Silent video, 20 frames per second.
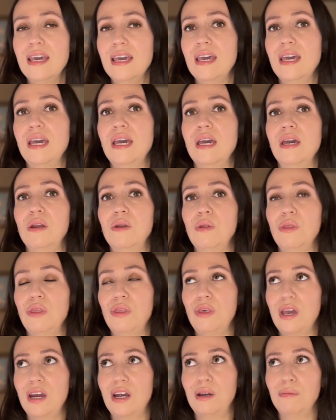in
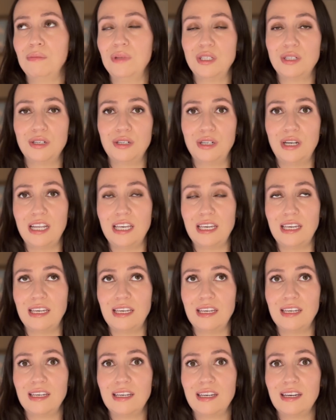their
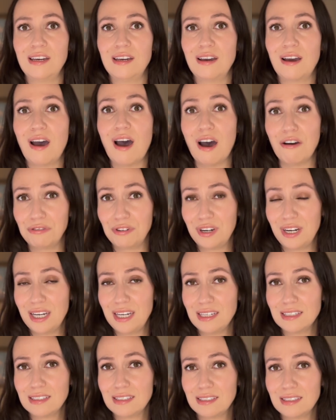maternity
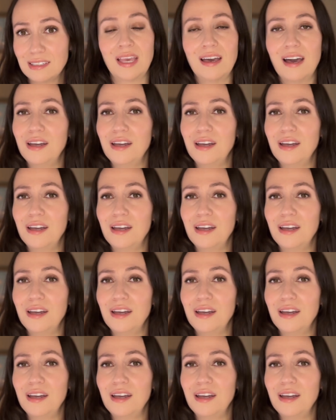offerings.